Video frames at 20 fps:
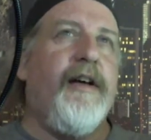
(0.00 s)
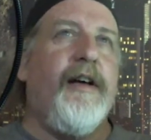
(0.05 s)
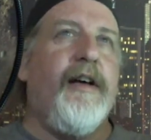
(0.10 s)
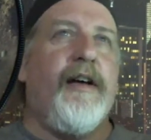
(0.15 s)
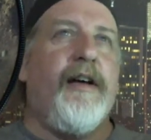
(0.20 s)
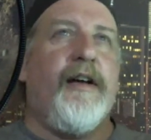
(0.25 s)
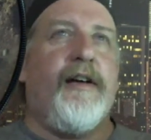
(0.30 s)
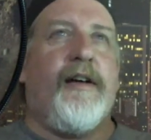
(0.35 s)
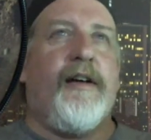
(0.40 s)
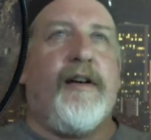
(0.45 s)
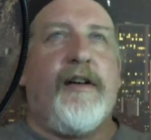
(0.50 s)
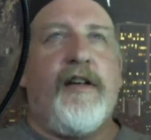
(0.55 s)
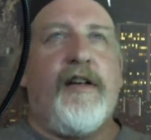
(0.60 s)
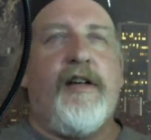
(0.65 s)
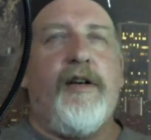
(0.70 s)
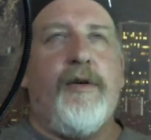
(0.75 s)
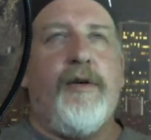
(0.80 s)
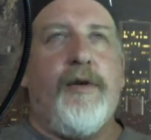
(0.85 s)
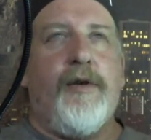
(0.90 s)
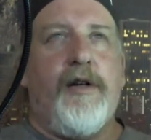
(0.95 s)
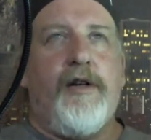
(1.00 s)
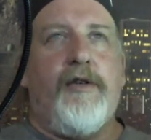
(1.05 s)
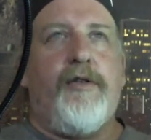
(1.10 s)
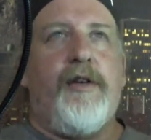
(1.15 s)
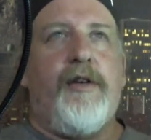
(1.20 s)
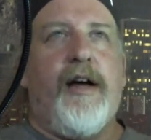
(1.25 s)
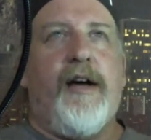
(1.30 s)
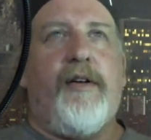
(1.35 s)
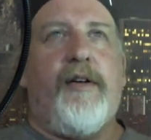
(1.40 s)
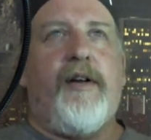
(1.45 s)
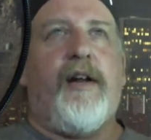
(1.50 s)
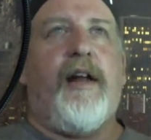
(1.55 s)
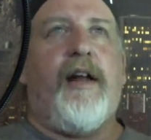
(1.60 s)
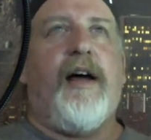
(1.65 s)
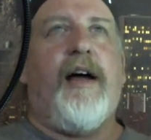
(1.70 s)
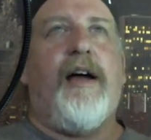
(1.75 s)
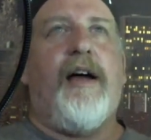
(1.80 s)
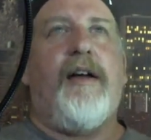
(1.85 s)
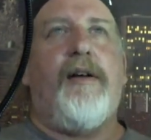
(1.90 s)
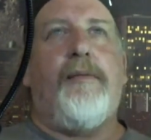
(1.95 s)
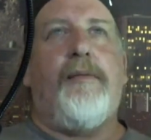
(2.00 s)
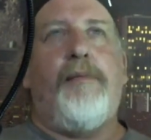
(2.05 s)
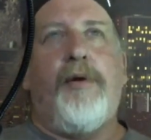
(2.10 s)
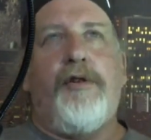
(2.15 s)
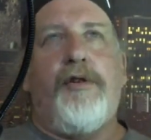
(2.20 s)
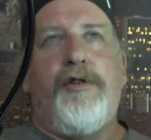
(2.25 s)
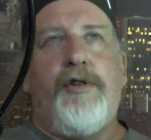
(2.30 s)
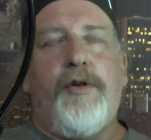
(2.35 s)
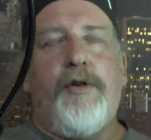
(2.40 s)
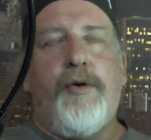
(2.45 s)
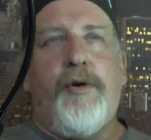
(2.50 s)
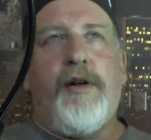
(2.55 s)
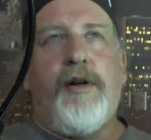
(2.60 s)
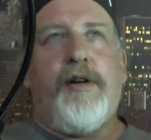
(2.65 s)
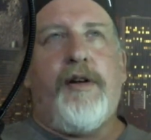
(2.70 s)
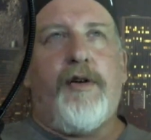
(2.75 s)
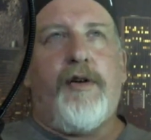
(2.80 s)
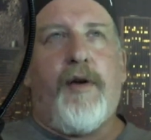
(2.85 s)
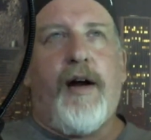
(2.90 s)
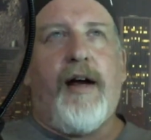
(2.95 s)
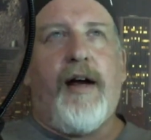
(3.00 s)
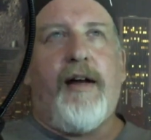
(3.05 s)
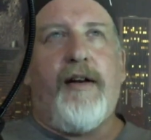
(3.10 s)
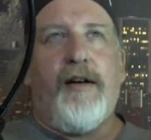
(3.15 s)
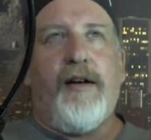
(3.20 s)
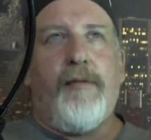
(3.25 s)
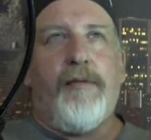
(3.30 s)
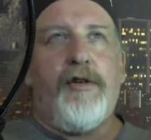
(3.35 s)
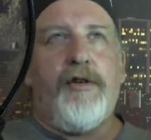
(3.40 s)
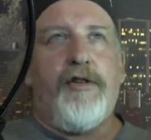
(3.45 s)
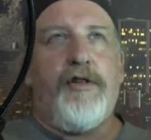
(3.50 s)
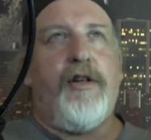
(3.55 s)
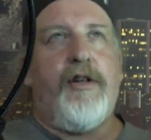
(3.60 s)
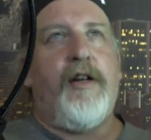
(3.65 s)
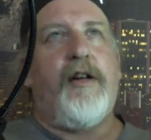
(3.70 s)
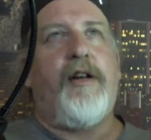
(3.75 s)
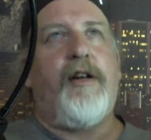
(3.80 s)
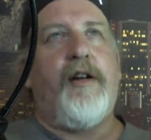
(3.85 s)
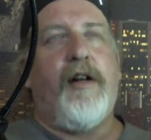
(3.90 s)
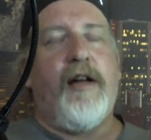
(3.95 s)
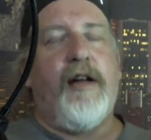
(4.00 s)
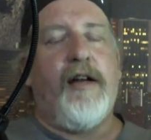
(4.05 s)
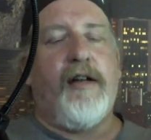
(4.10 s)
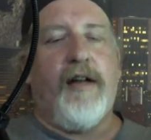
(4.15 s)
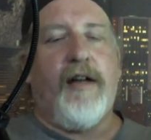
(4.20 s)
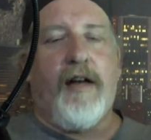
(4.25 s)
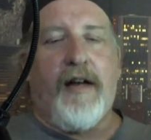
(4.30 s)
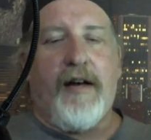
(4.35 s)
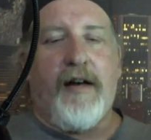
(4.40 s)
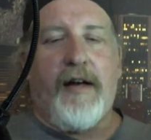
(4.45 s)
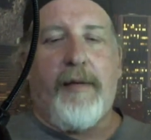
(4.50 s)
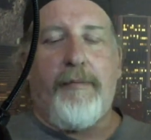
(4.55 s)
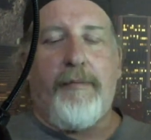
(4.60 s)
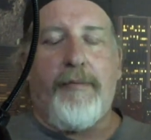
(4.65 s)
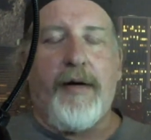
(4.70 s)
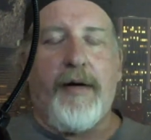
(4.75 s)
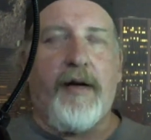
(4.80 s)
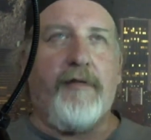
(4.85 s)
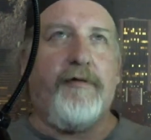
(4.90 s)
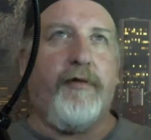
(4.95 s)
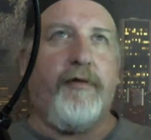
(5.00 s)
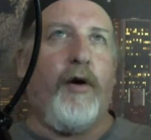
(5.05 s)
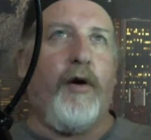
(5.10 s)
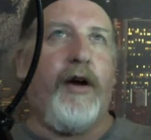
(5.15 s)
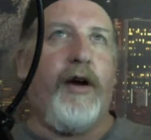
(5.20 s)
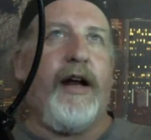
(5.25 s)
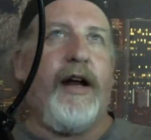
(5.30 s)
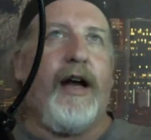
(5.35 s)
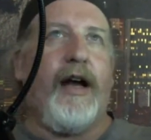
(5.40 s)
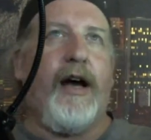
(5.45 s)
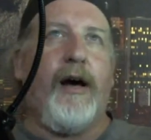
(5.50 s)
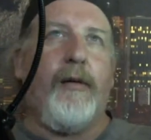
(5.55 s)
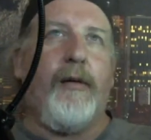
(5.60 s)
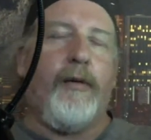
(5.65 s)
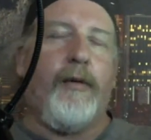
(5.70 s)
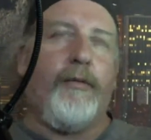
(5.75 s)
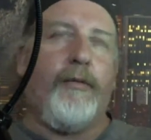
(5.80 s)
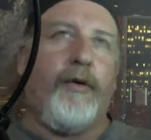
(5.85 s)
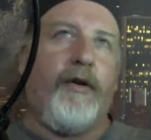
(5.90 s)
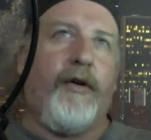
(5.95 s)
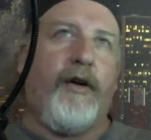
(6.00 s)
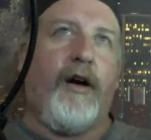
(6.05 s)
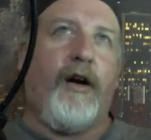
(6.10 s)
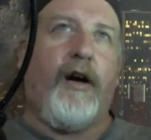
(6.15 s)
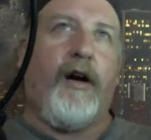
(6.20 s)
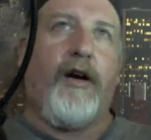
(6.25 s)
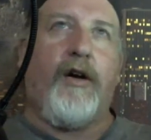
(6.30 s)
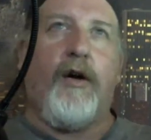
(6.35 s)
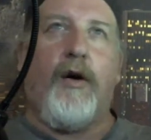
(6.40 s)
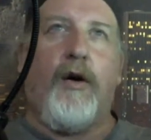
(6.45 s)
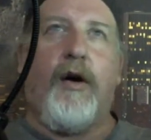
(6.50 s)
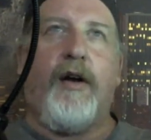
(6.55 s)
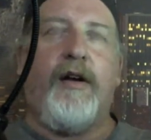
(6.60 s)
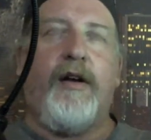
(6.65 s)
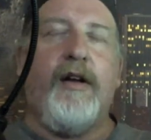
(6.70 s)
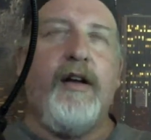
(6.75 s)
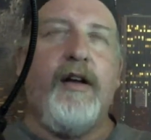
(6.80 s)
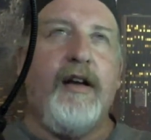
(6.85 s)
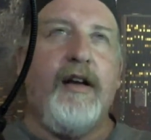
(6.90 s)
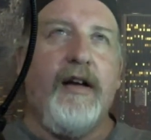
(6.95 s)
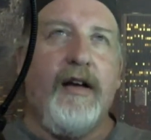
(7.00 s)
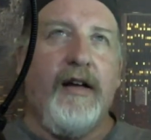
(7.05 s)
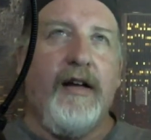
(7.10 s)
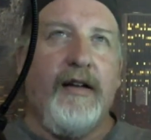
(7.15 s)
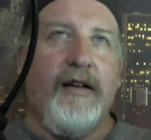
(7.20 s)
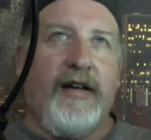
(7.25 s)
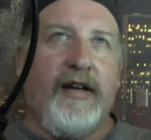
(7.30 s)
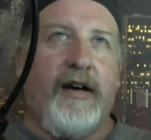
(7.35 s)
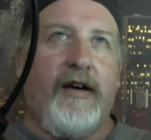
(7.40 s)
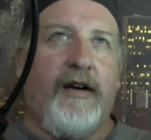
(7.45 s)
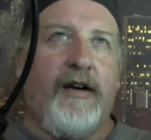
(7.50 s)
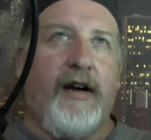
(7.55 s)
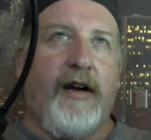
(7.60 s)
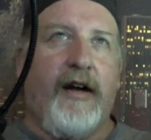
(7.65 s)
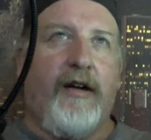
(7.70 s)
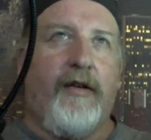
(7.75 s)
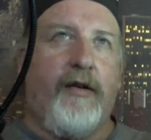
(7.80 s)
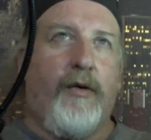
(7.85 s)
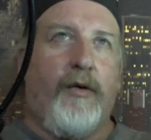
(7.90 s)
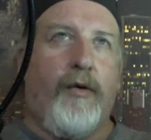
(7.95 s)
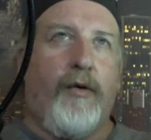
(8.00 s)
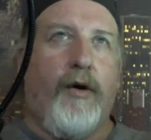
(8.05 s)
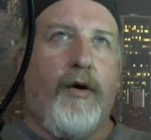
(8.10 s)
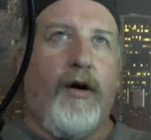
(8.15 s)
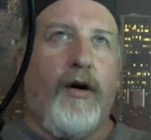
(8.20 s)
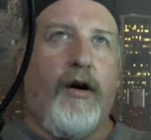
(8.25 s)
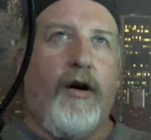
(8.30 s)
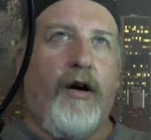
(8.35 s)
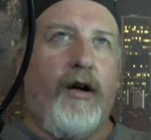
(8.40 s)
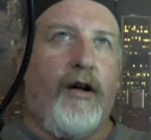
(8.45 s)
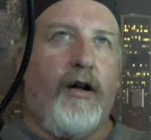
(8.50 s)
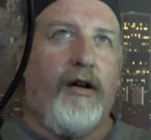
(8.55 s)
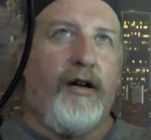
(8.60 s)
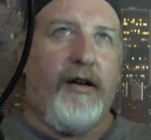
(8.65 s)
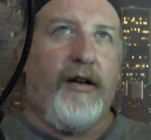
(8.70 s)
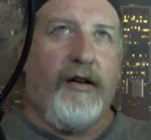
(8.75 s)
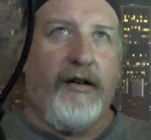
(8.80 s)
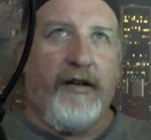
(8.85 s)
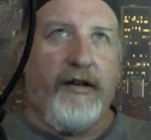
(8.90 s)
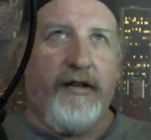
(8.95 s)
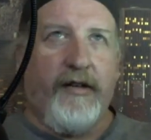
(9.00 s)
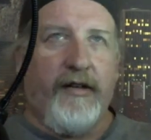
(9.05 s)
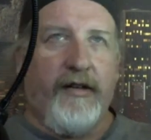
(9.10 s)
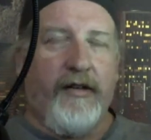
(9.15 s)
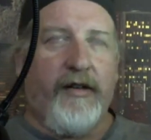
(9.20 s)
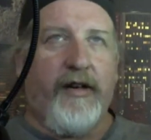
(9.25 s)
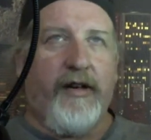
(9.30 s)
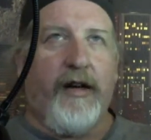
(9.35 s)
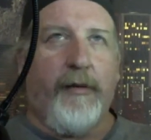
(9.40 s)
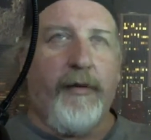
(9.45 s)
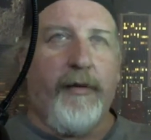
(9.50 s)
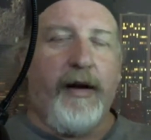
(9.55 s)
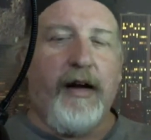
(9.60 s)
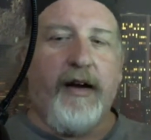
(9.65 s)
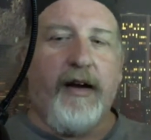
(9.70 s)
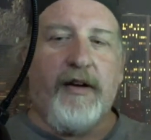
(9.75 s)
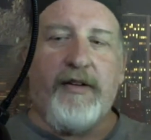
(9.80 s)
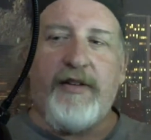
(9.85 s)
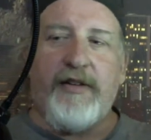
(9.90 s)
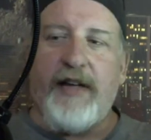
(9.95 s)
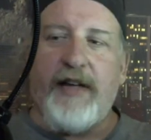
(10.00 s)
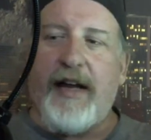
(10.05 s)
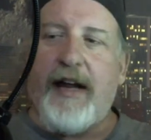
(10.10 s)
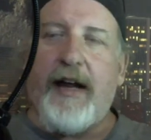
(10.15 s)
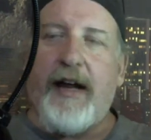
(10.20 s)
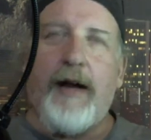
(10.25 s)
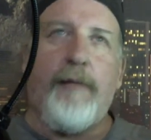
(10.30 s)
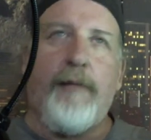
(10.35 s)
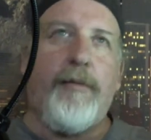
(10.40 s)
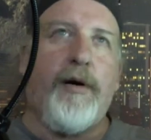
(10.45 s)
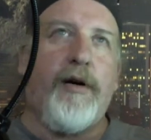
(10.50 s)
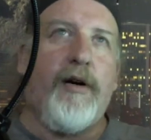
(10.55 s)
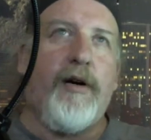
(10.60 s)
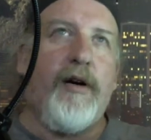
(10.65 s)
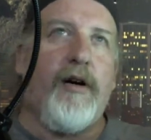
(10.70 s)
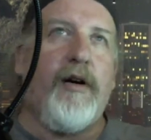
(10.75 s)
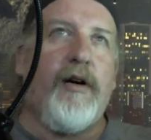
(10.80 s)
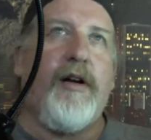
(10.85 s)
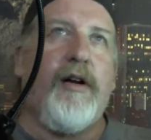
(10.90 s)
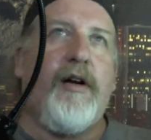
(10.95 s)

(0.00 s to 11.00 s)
and they're cueing you down a line to put you in the grinding machine, like on that Pink Floyd album where they're all going tear down the wall, and then they're coming out as hamburger.